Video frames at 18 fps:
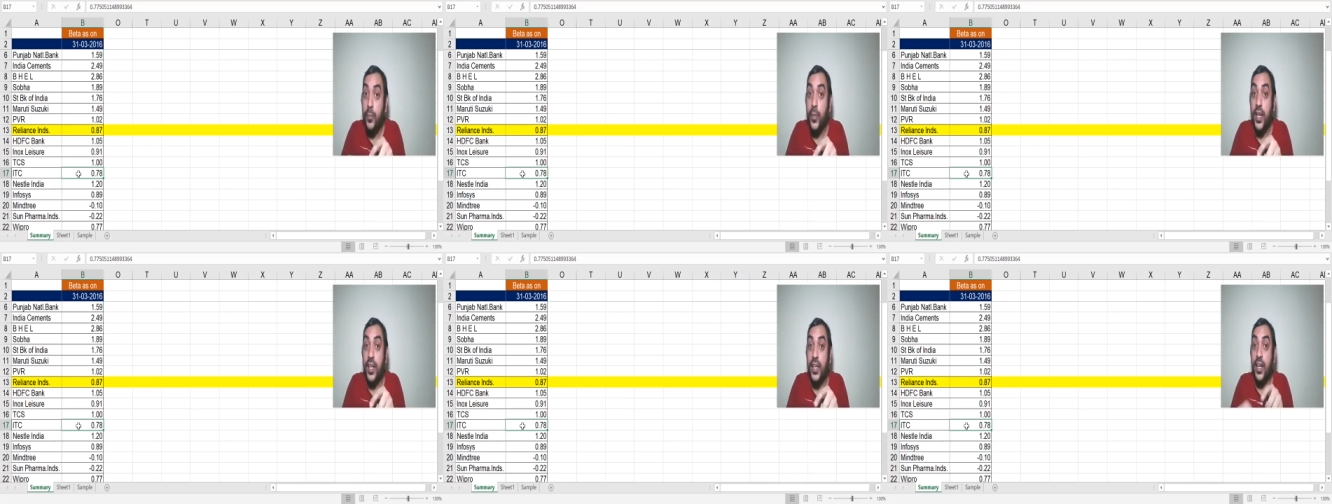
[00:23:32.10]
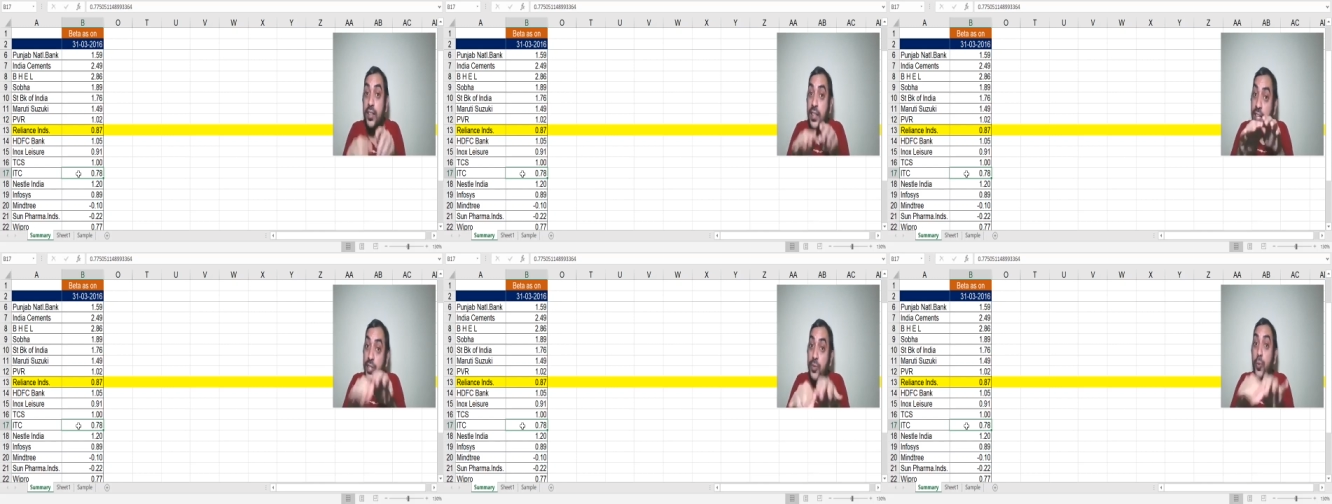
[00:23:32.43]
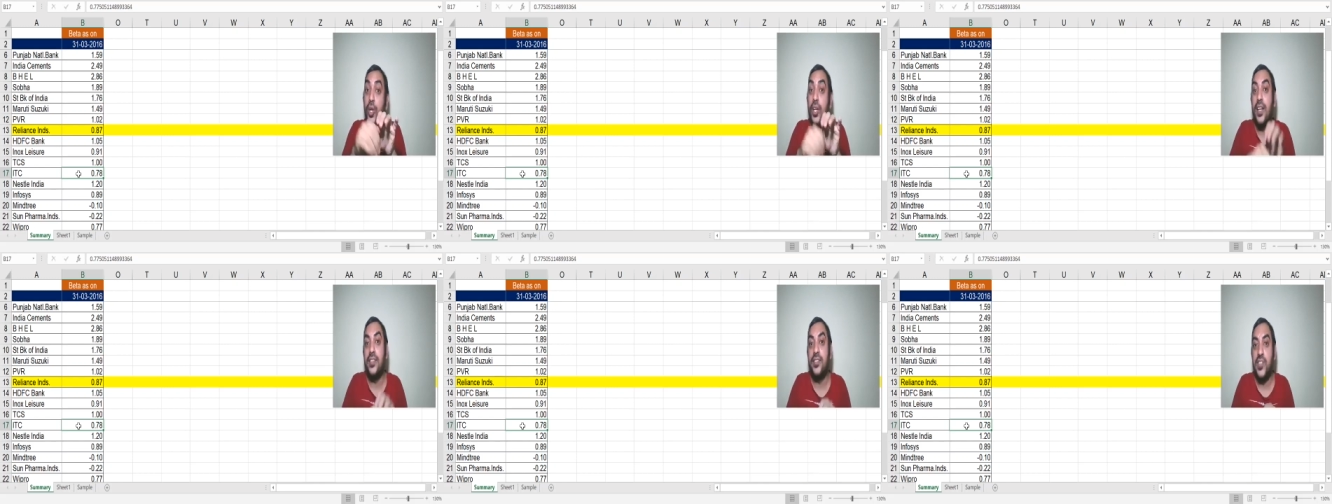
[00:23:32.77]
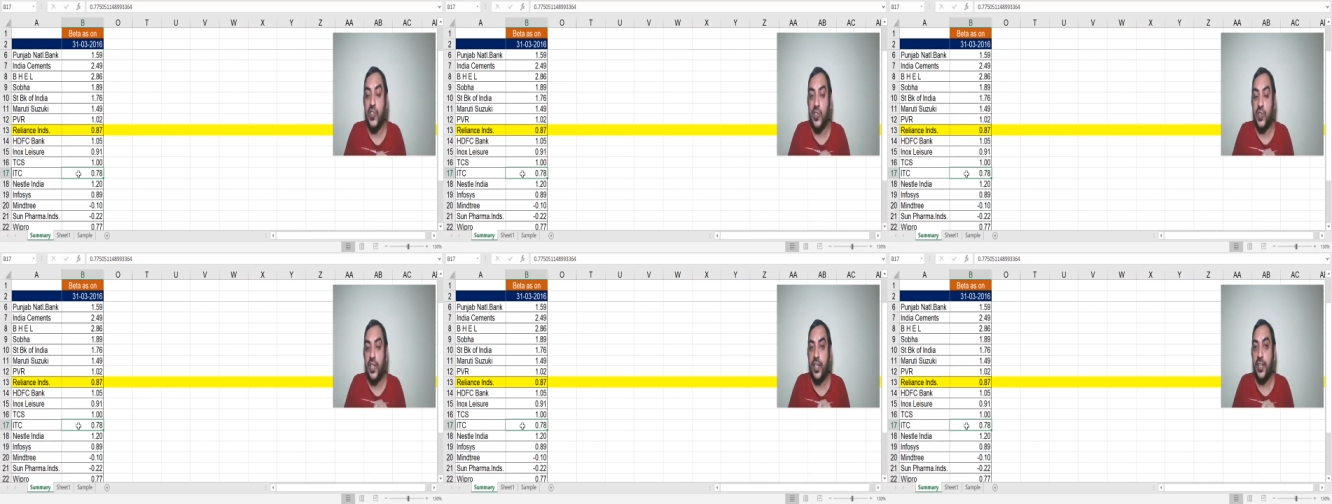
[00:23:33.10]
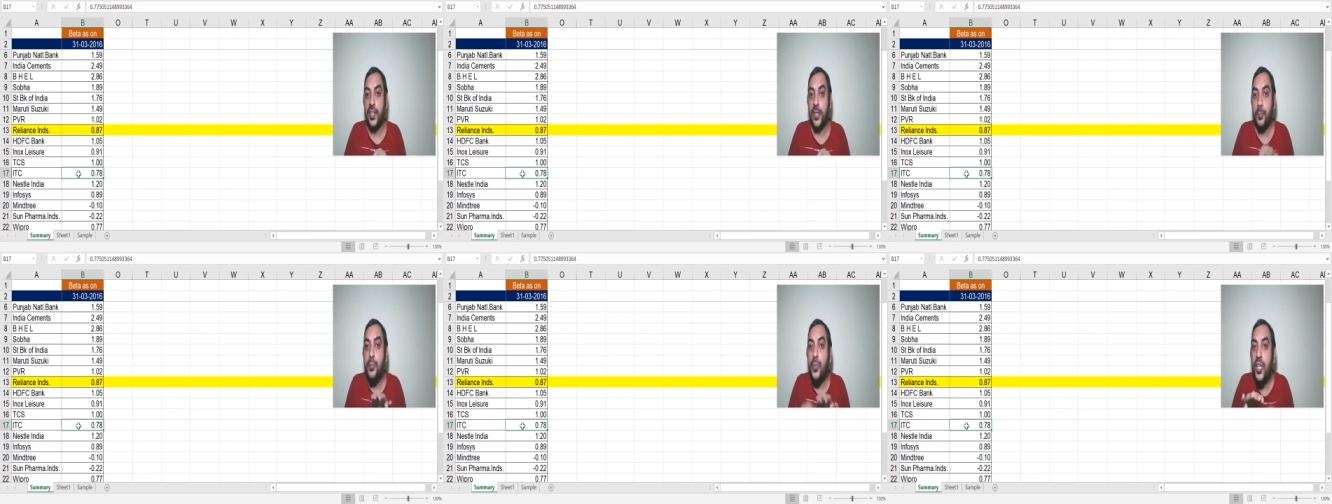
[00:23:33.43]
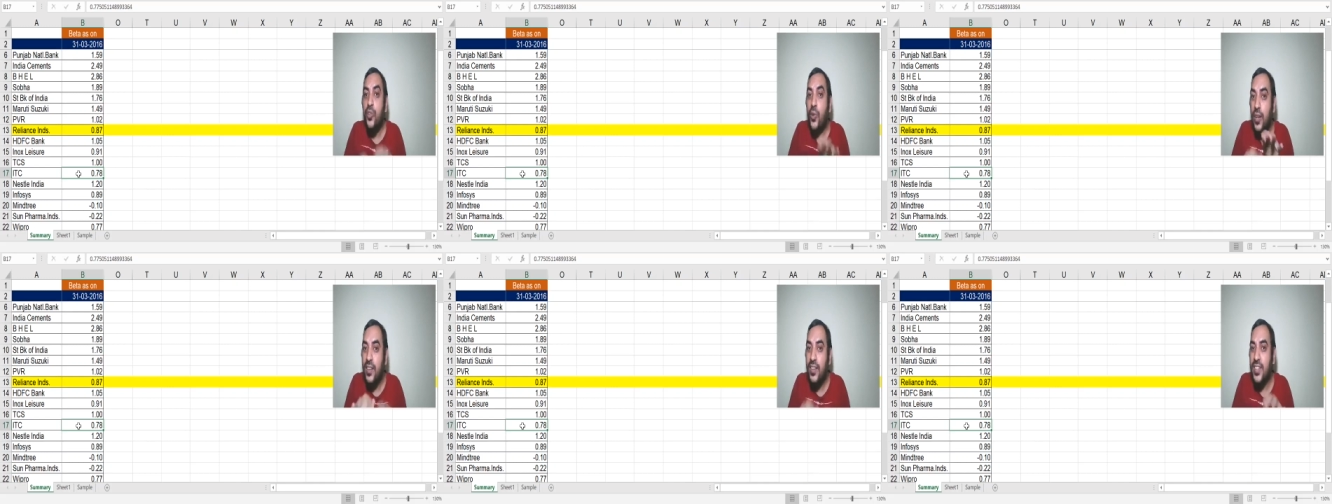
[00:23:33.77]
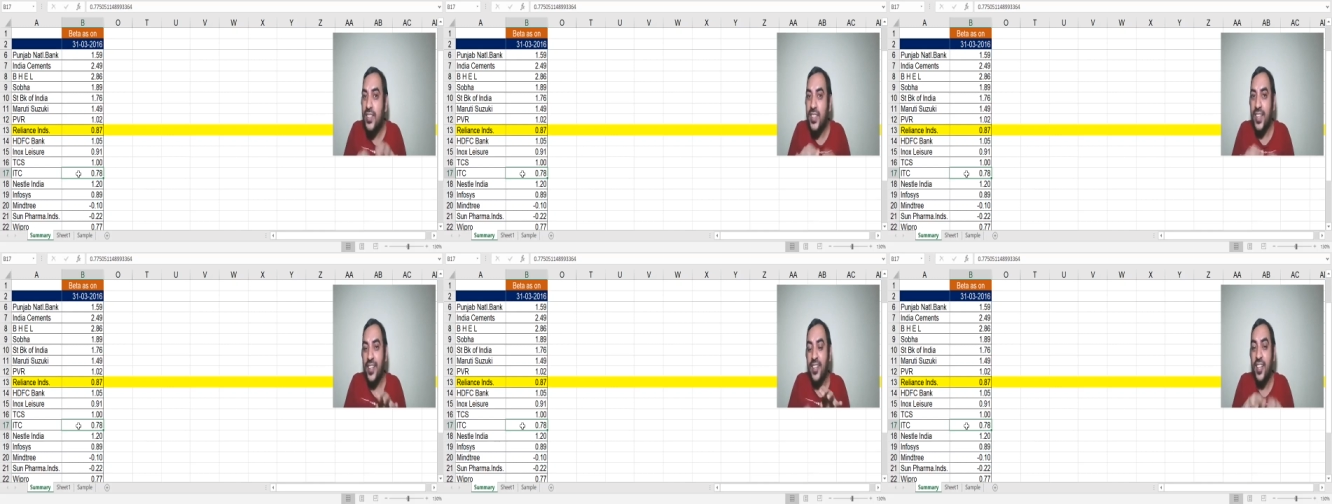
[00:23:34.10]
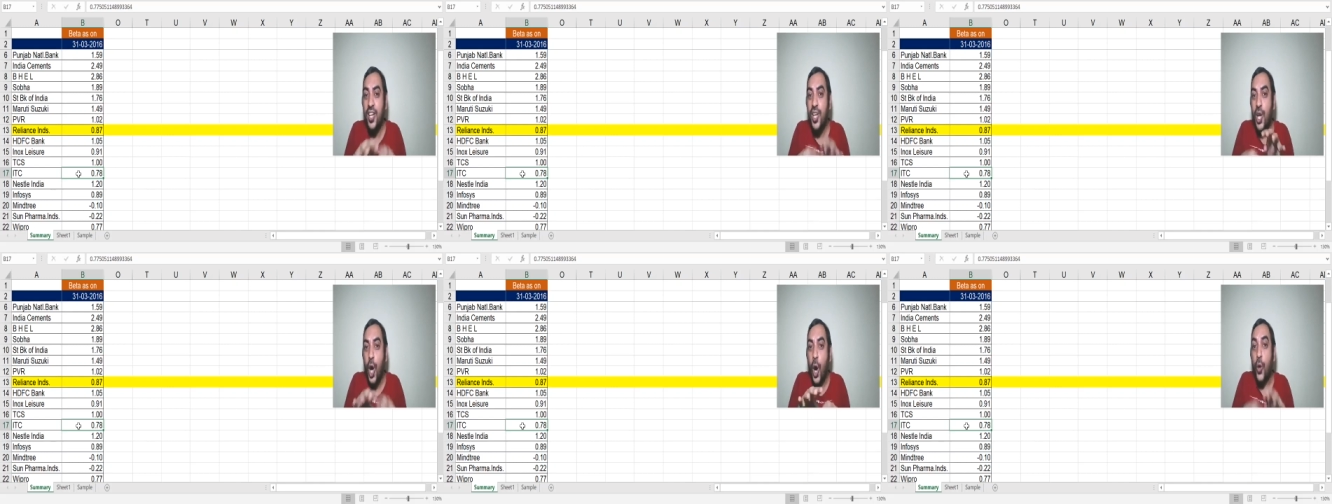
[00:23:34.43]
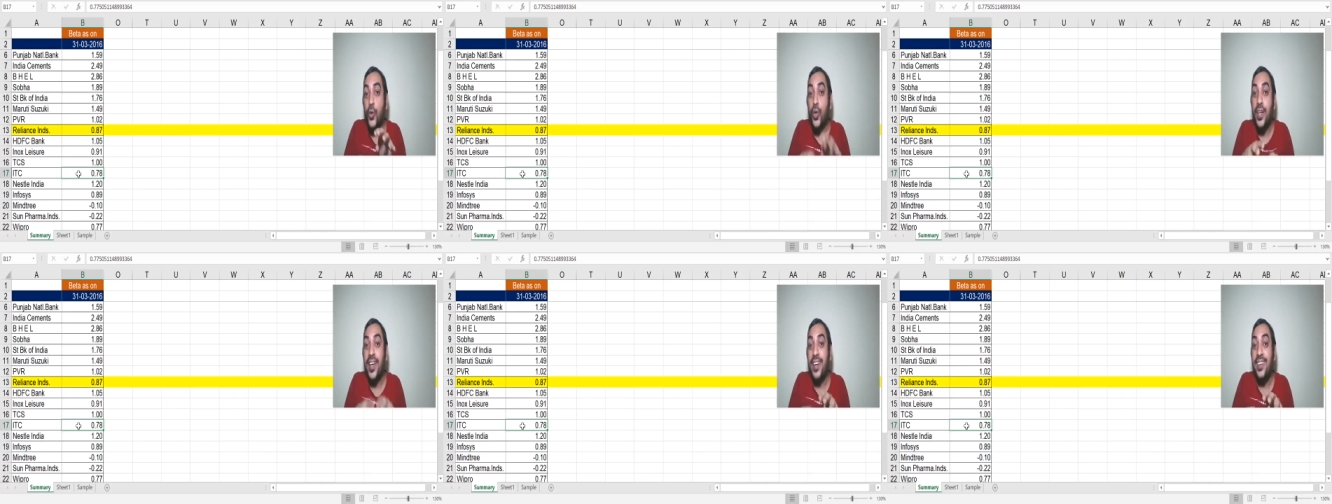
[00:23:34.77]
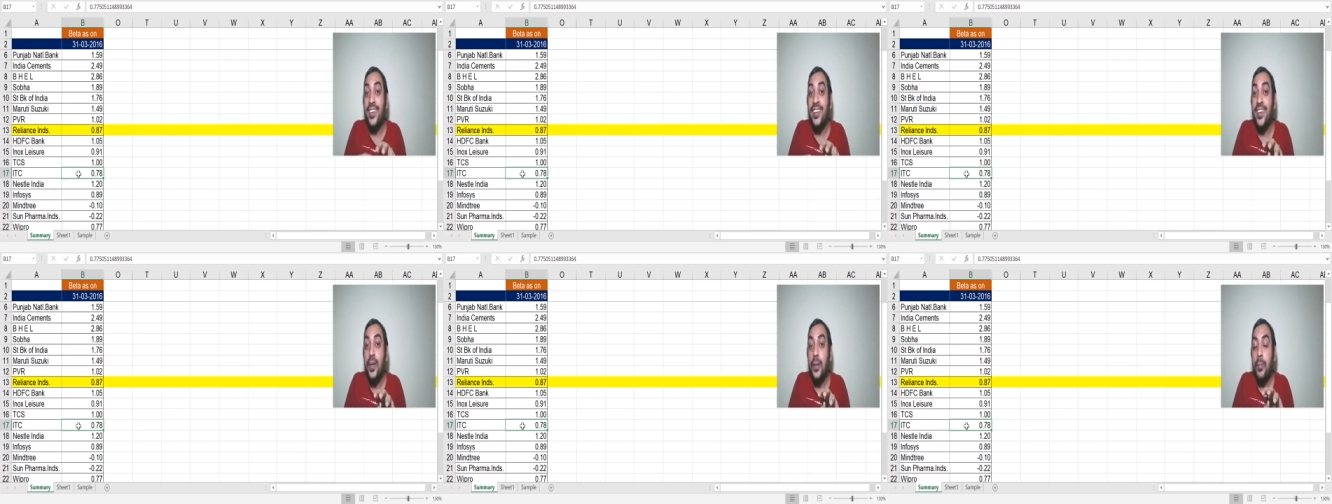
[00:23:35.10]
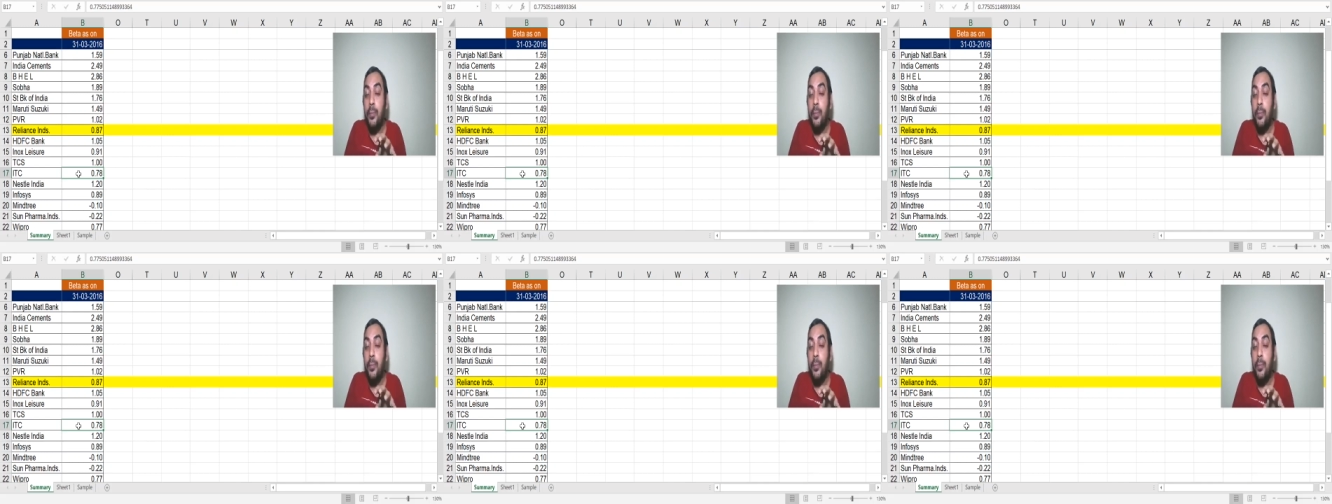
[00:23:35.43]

beta. That is more consistent. You understand how you can